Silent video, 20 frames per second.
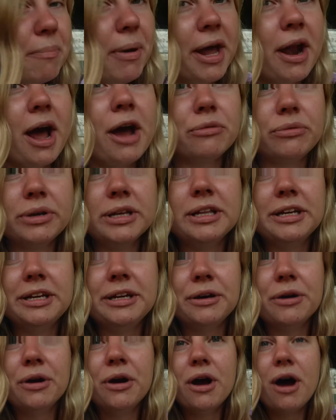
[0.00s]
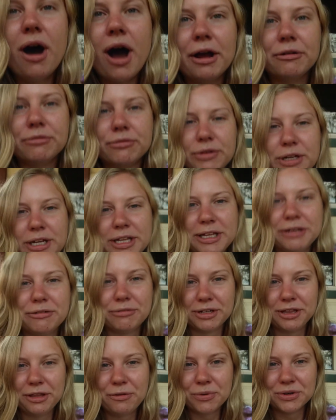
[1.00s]
but I
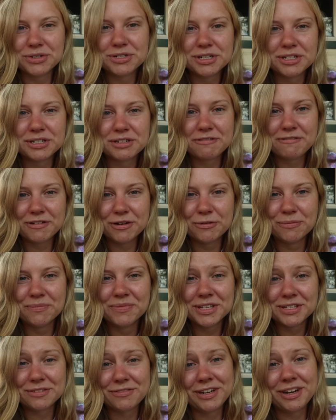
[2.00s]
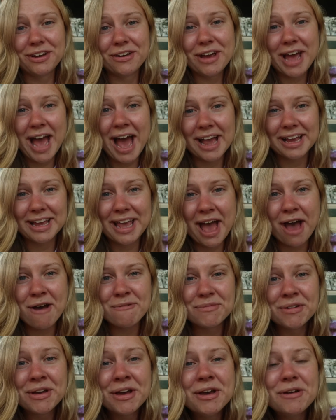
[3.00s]
really wanted to film this video at
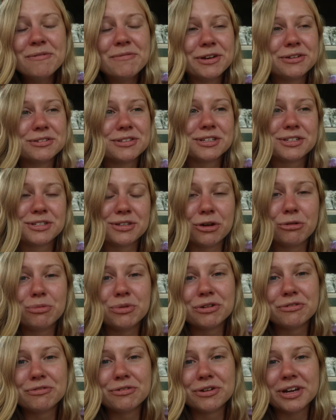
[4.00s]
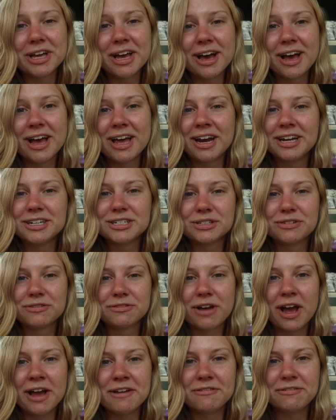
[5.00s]
camp because it's so beautiful here, and
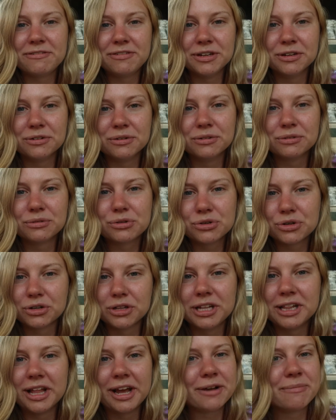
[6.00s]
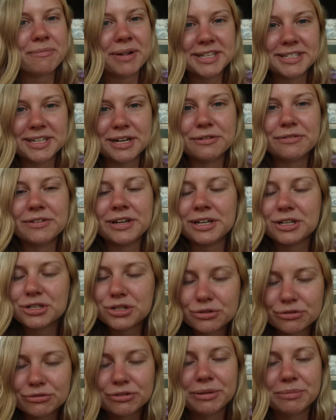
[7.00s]
I feel truly like myself and
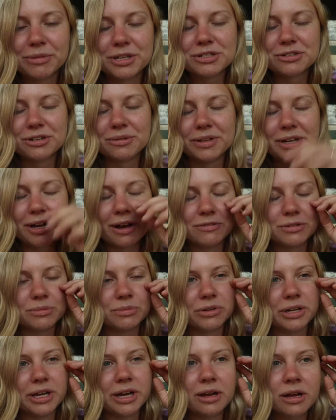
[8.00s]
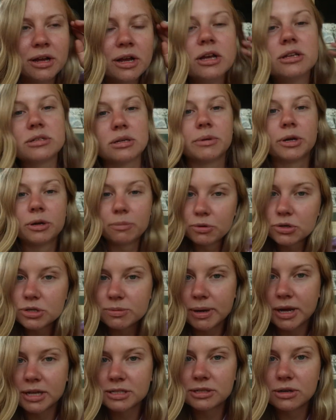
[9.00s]
extremely comfortable here. So I'm gonna push
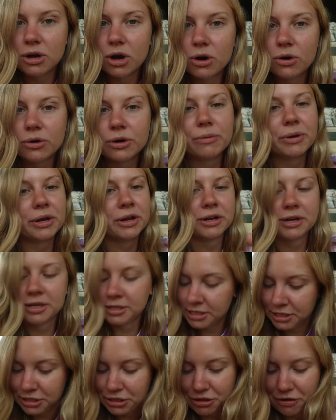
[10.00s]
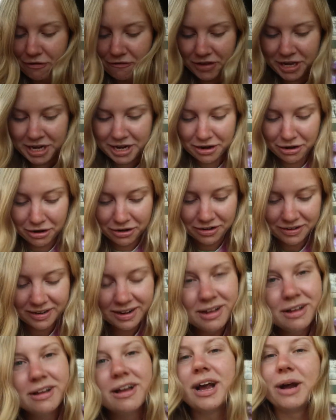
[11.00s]
past the cold, we're gonna continue the video,
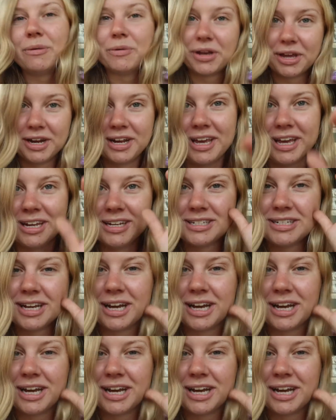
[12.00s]
and we're gonna get it